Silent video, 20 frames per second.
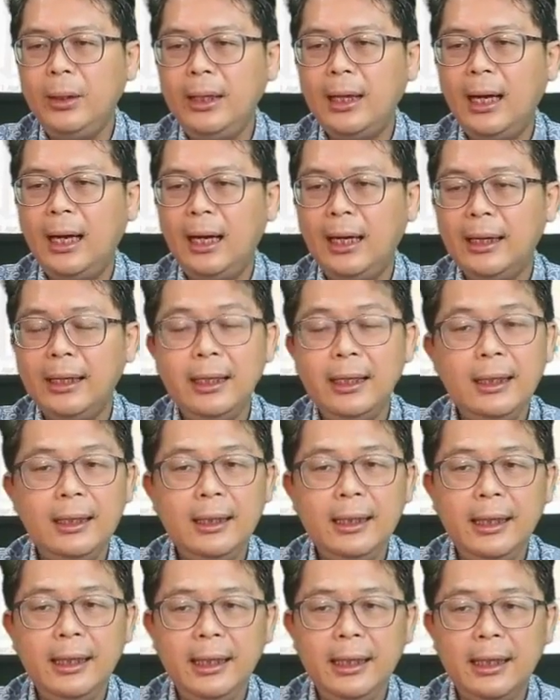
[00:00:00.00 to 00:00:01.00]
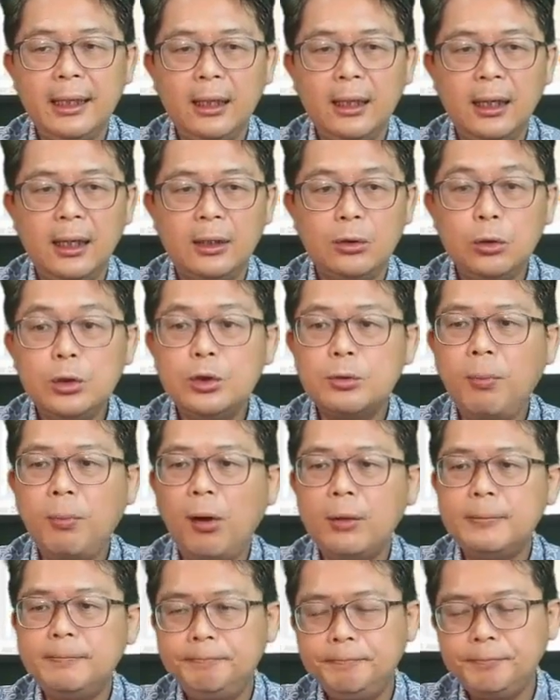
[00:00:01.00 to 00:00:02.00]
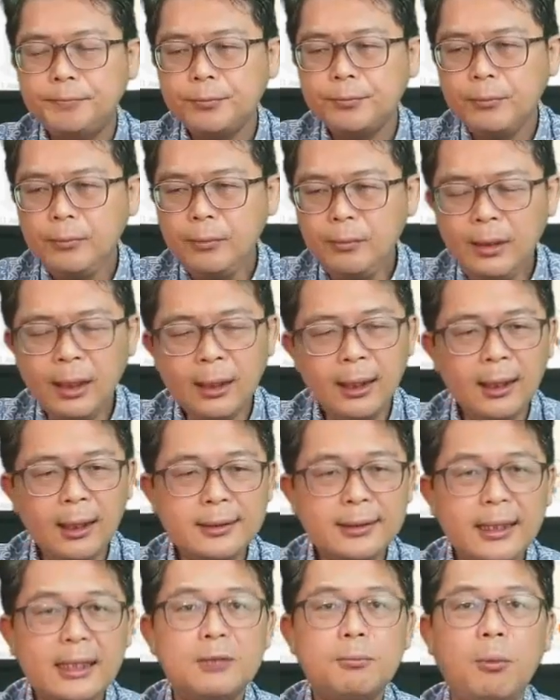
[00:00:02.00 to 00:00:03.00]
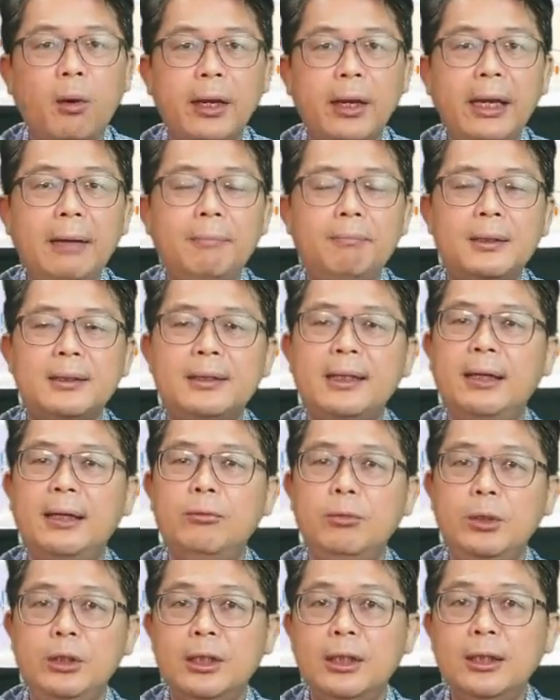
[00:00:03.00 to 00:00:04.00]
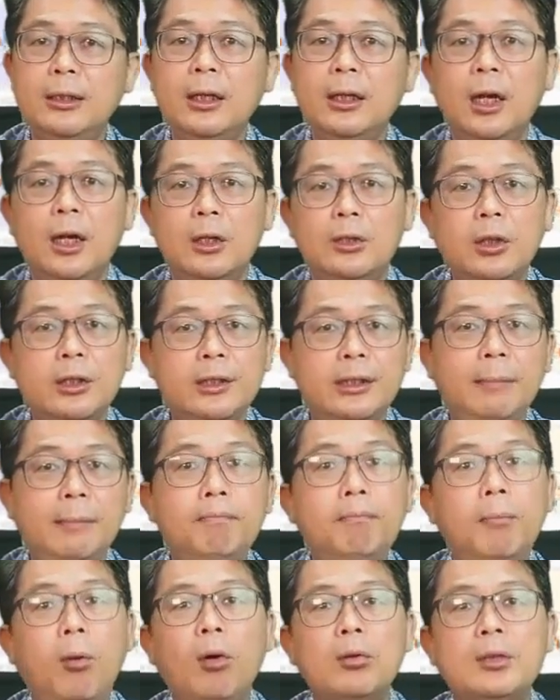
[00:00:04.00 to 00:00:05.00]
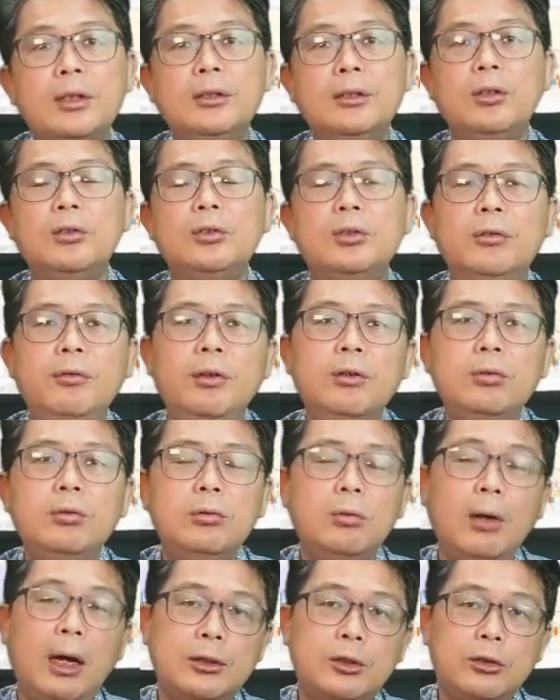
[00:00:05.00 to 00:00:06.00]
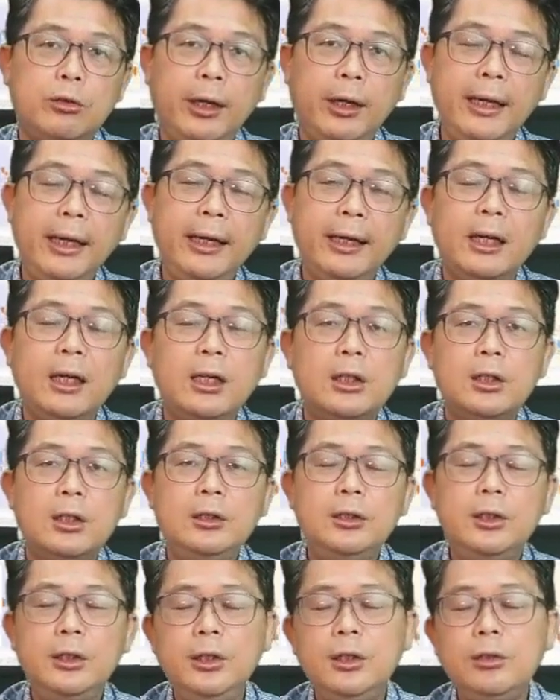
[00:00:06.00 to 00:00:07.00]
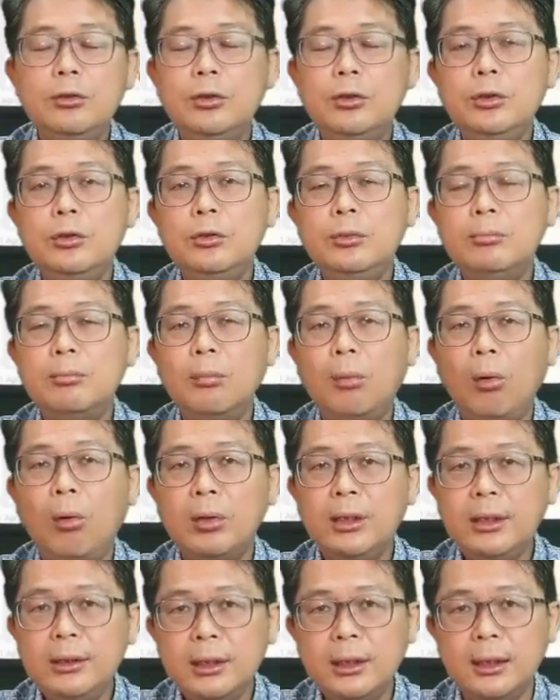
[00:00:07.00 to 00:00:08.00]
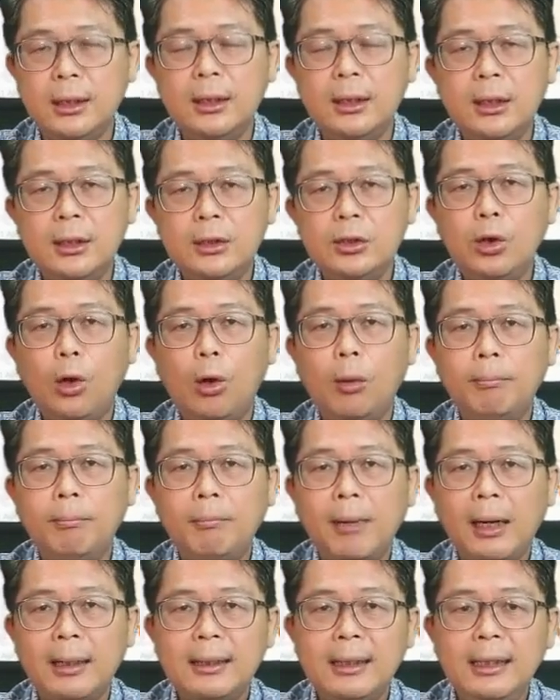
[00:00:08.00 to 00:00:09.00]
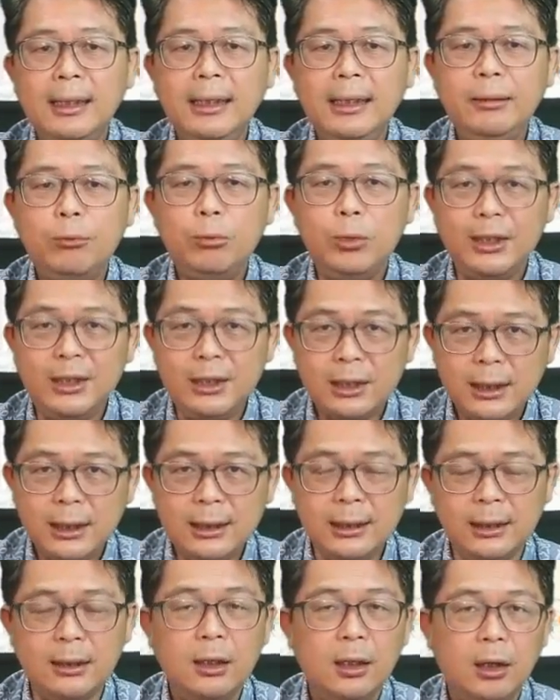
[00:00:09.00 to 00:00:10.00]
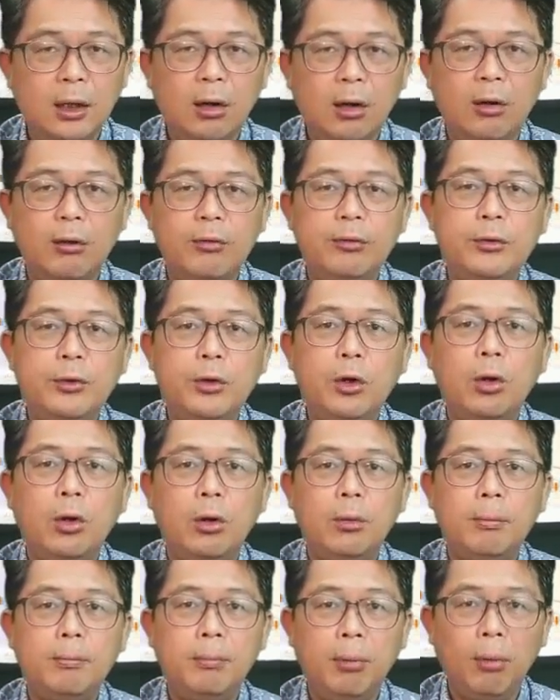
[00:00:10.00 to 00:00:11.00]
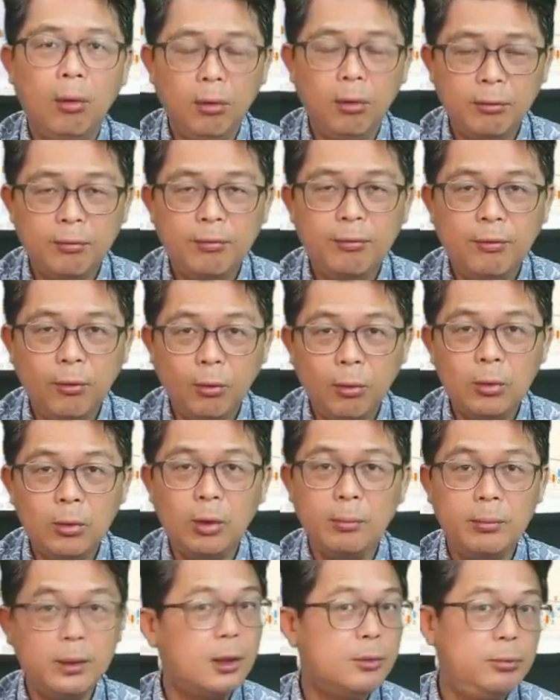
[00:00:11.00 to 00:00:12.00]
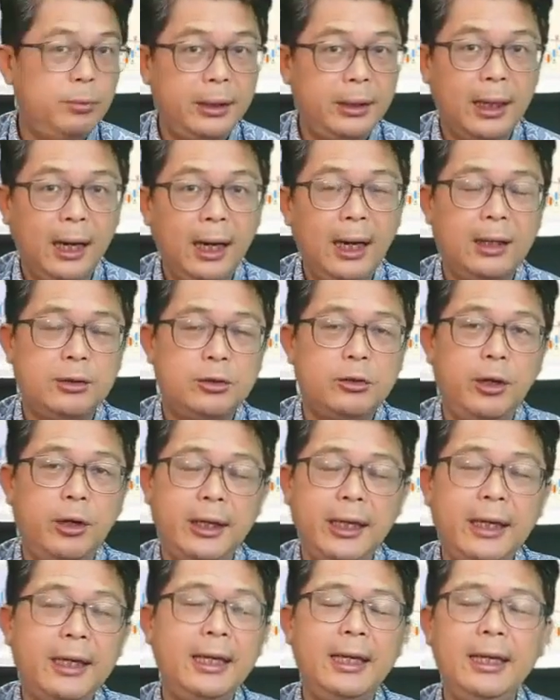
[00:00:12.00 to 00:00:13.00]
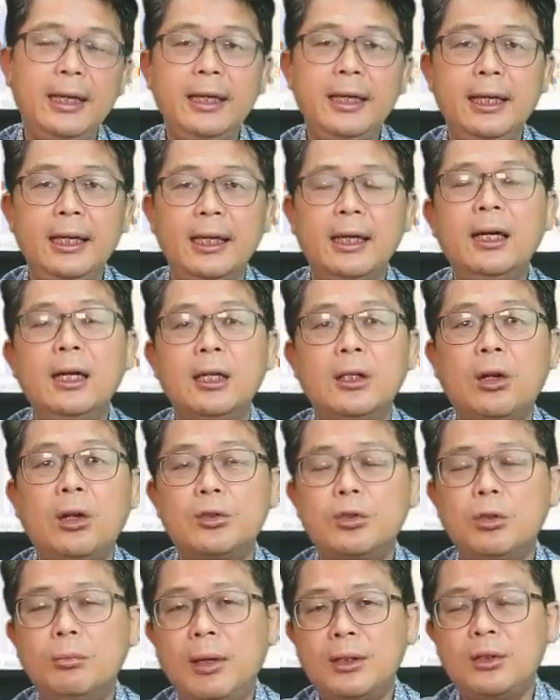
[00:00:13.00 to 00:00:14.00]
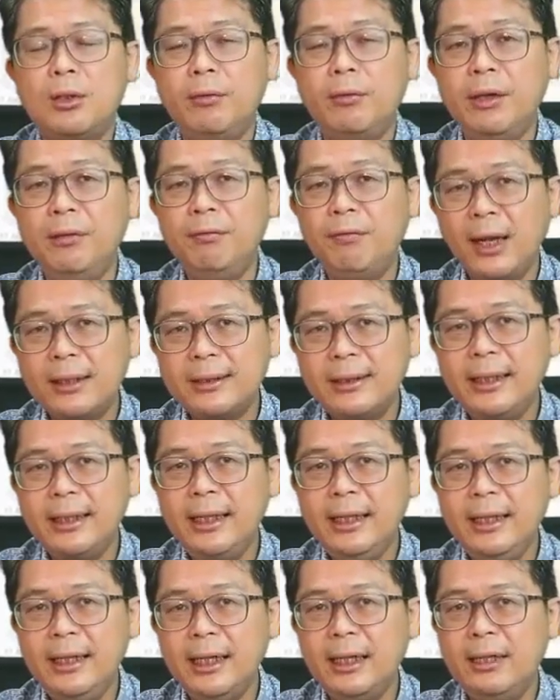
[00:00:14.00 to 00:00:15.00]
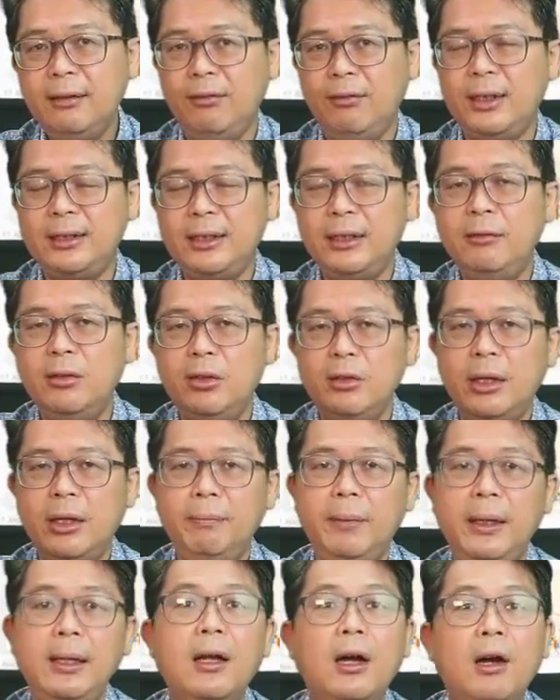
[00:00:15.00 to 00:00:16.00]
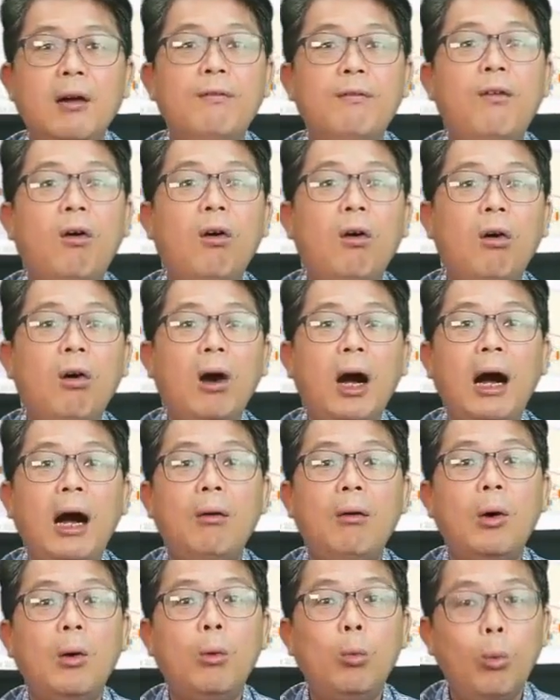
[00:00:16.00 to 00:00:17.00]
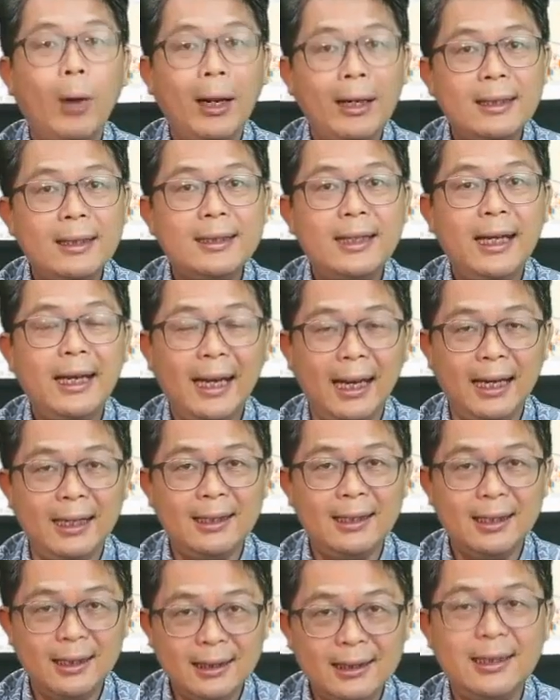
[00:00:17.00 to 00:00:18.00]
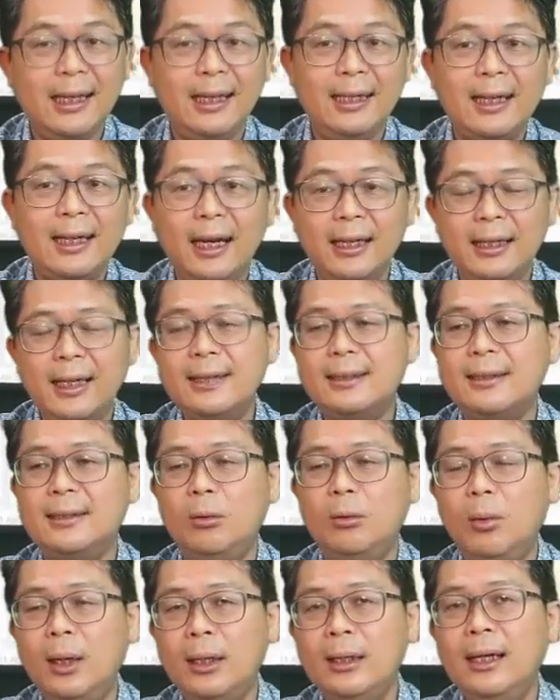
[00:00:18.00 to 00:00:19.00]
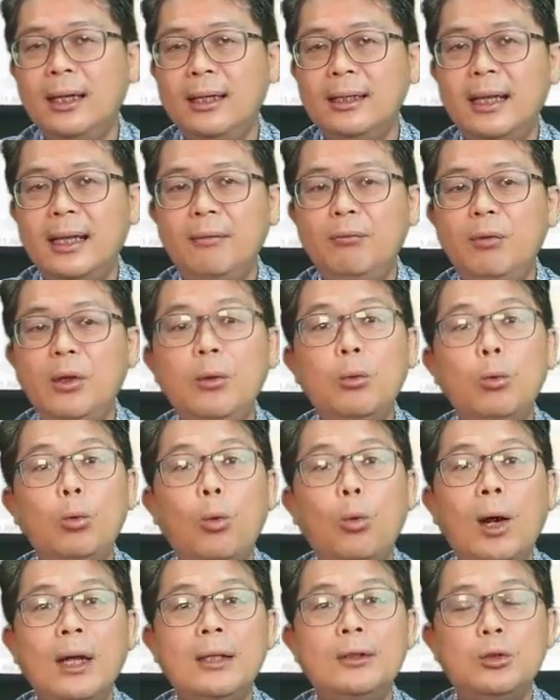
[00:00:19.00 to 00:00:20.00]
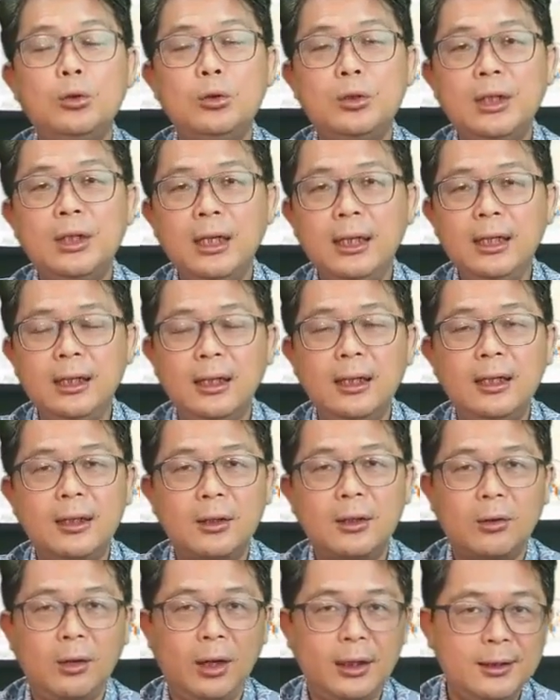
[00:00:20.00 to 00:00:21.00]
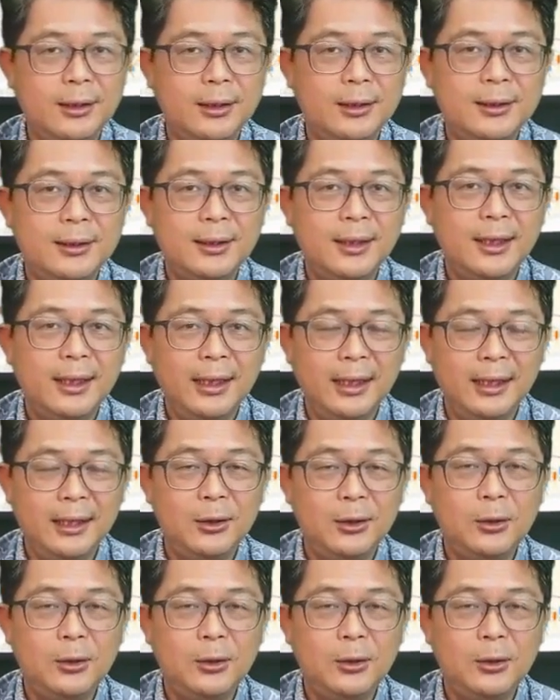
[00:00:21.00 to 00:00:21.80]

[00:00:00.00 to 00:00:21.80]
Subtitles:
we are in the good spot, 6.8% return. So it's important, those of you who are trading, continue to monitor your monthly return of your portfolio, because we are trading in here, not so much of investing in here. Investing, will keep it for our Wednesday and Thursday night. That's the one that we want to turn crisis